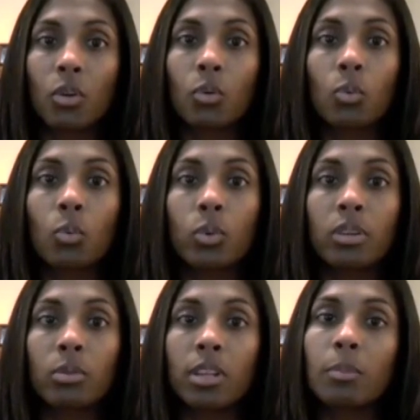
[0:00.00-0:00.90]
So
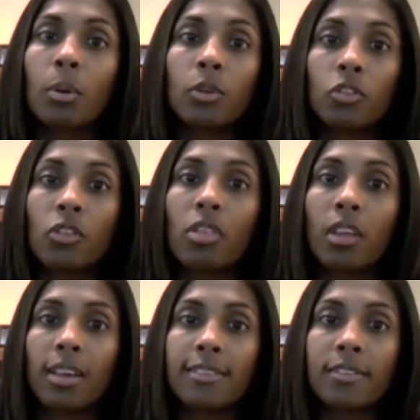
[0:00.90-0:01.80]
we really
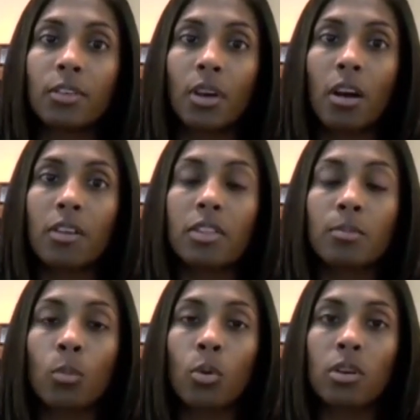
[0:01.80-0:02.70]
pushed this
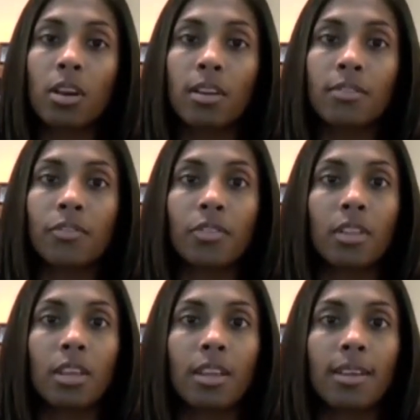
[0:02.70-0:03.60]
on more
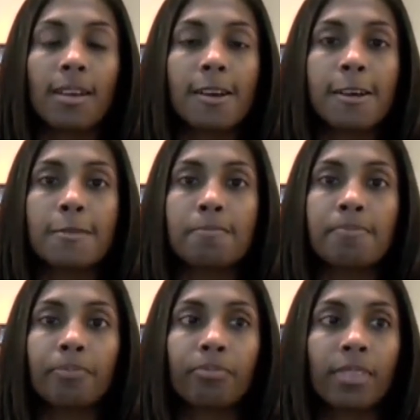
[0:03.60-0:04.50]
of the
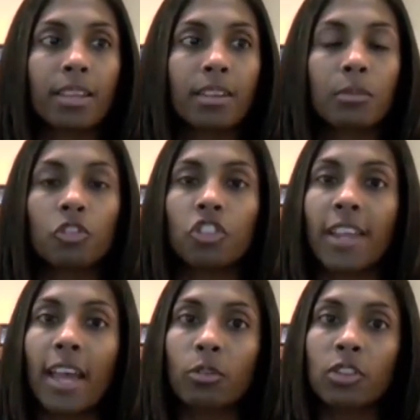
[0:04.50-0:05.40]

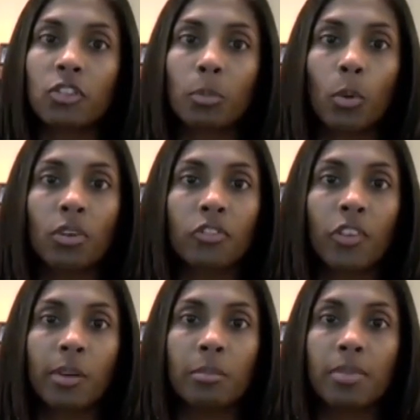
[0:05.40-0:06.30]
just gathering
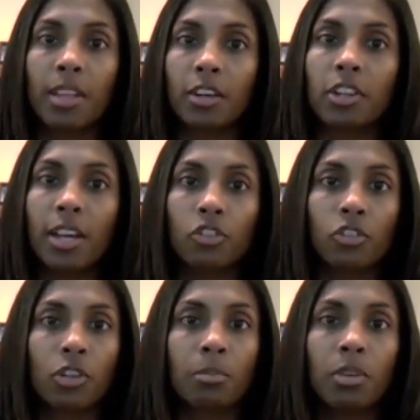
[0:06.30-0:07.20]
support from the
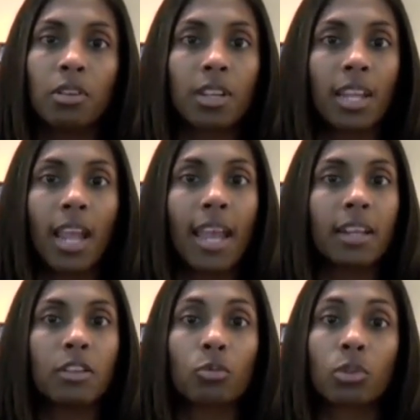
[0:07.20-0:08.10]
international community
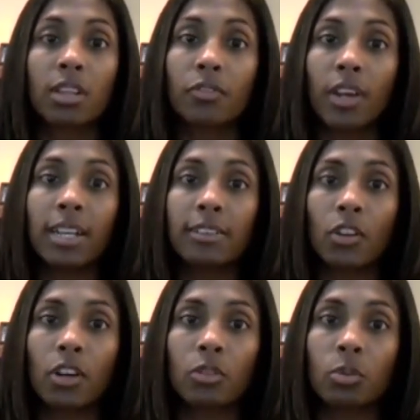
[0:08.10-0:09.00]
and really
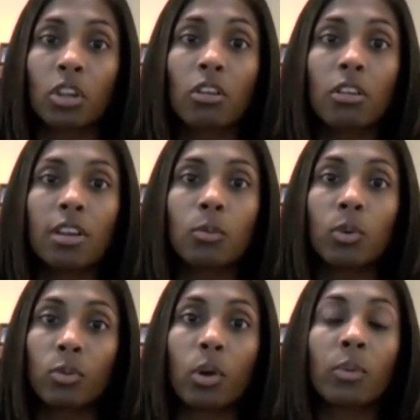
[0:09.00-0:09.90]
fighting as hard as we
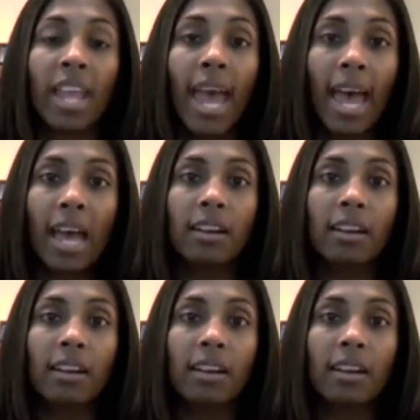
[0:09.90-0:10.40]
could with what we